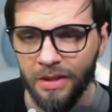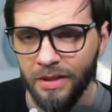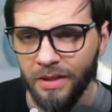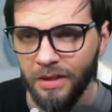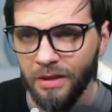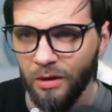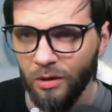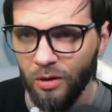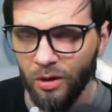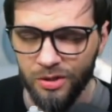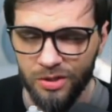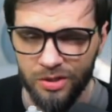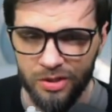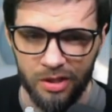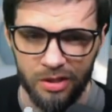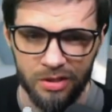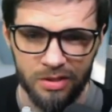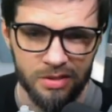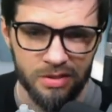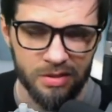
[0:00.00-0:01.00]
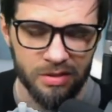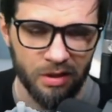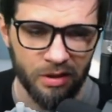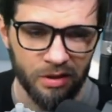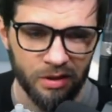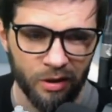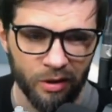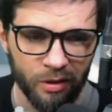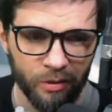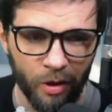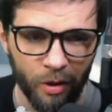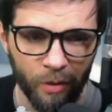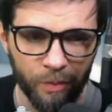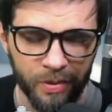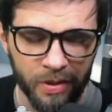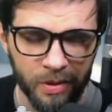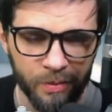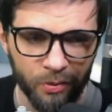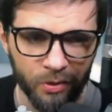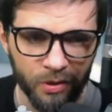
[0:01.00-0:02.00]
you know, is, is are, are,
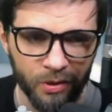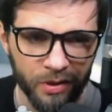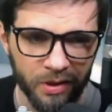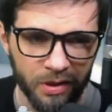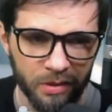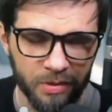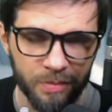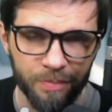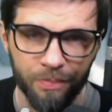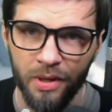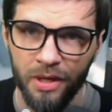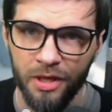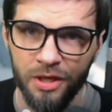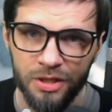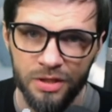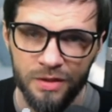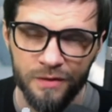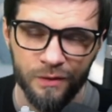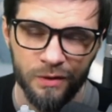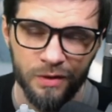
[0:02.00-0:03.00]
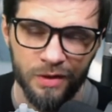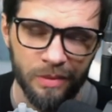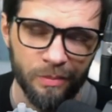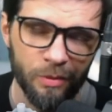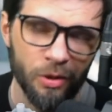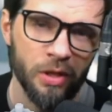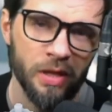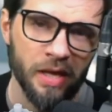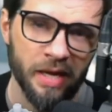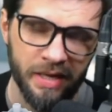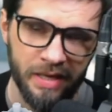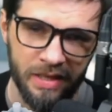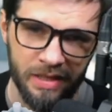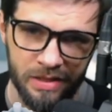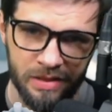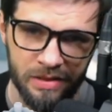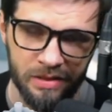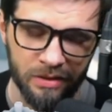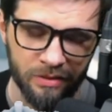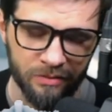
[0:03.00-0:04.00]
people going to be punished for them? All that kind
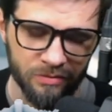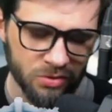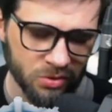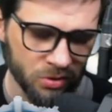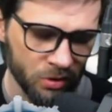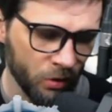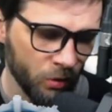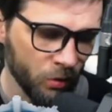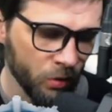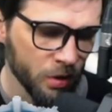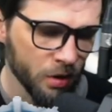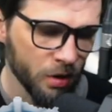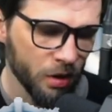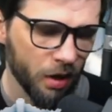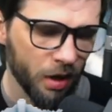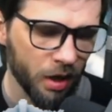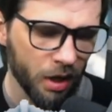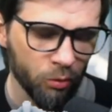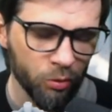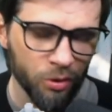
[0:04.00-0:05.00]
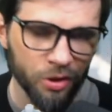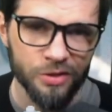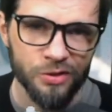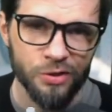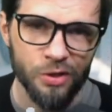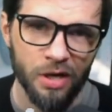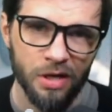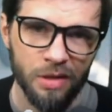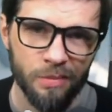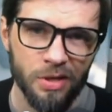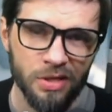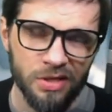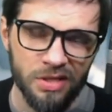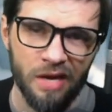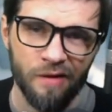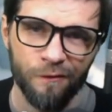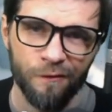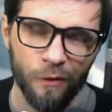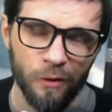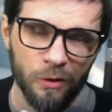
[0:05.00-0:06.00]
of thing. So uh, we're going to talk about
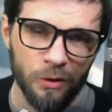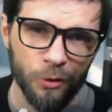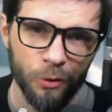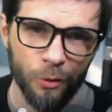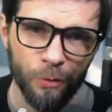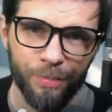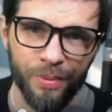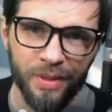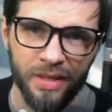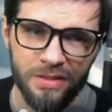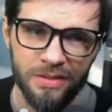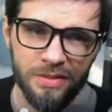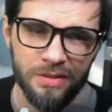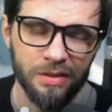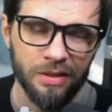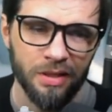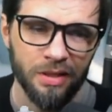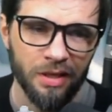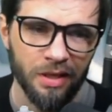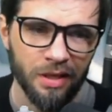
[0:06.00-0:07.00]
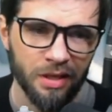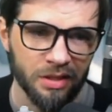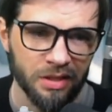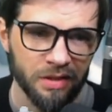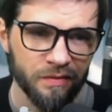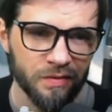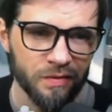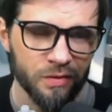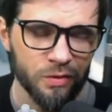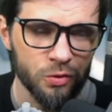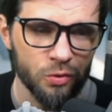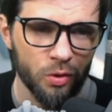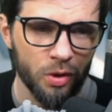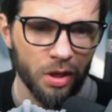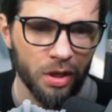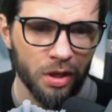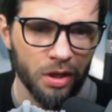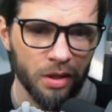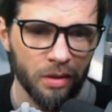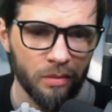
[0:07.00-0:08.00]
that for a little bit and give you
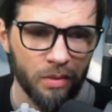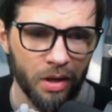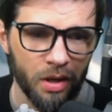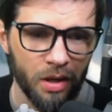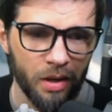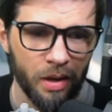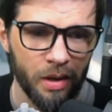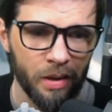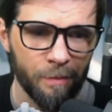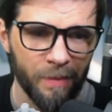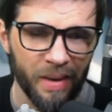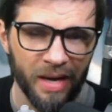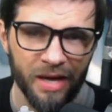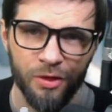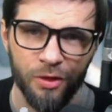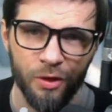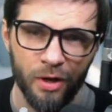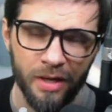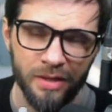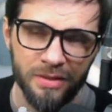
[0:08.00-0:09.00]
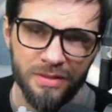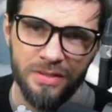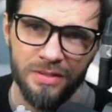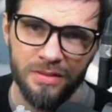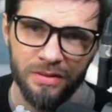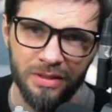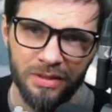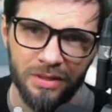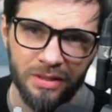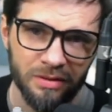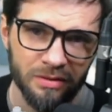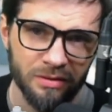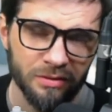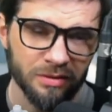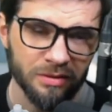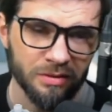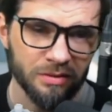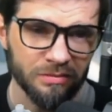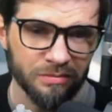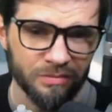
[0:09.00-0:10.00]
um, uh, my thoughts. And you
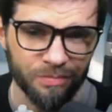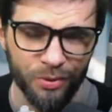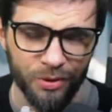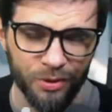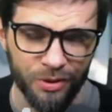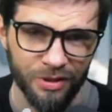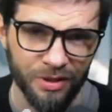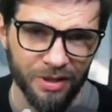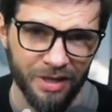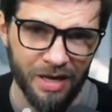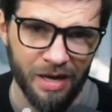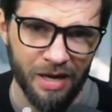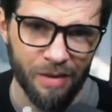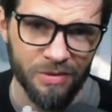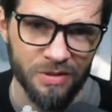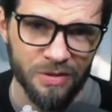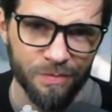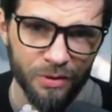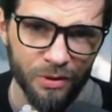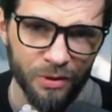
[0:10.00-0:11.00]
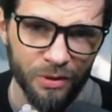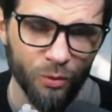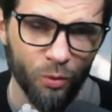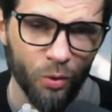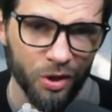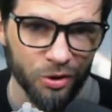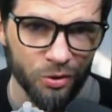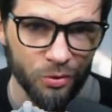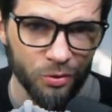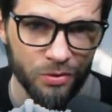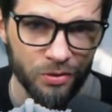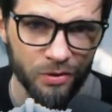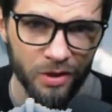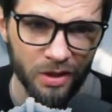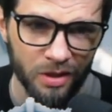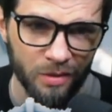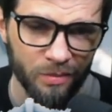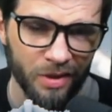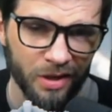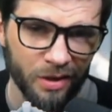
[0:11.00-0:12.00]
can put in the comments below what you
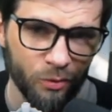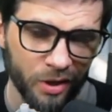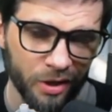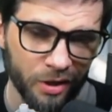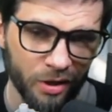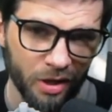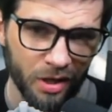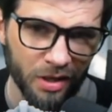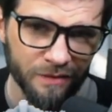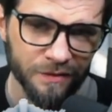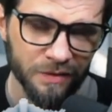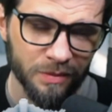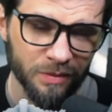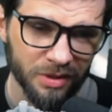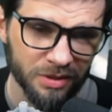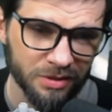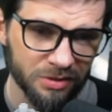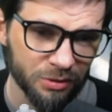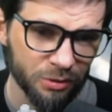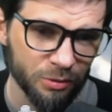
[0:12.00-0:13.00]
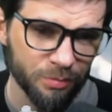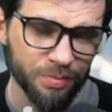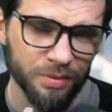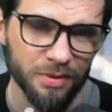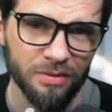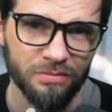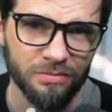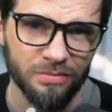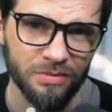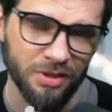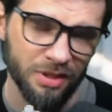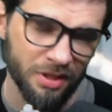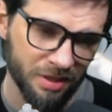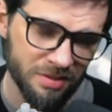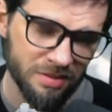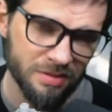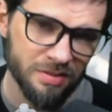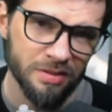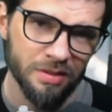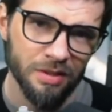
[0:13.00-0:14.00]
think. Am I way off? Am I stupid?
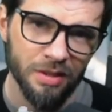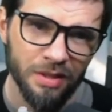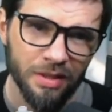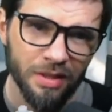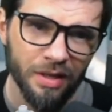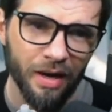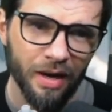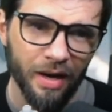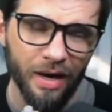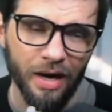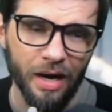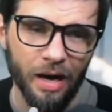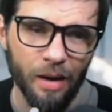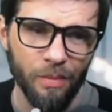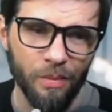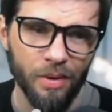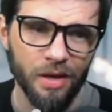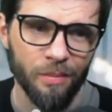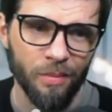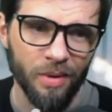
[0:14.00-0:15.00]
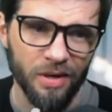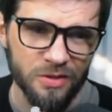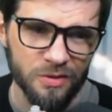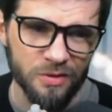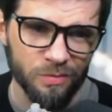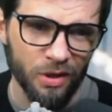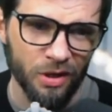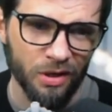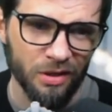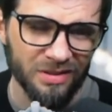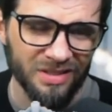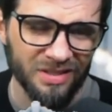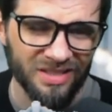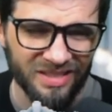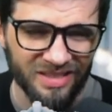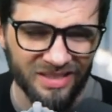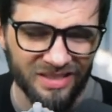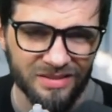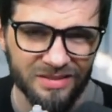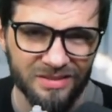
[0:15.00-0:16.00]
Yes. Um, am I smart?
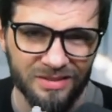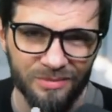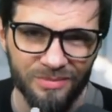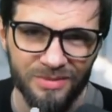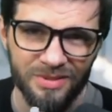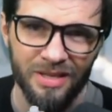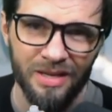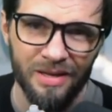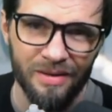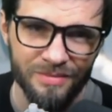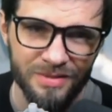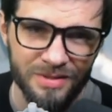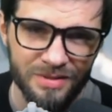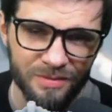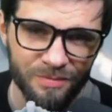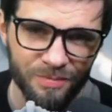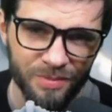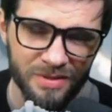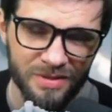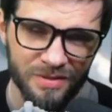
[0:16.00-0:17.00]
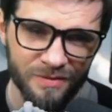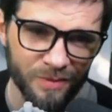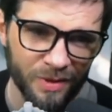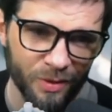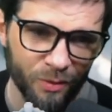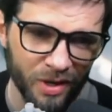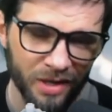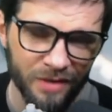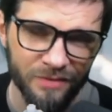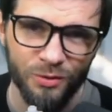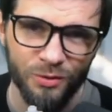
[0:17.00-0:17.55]
Eh, sometimes. Depends if my wife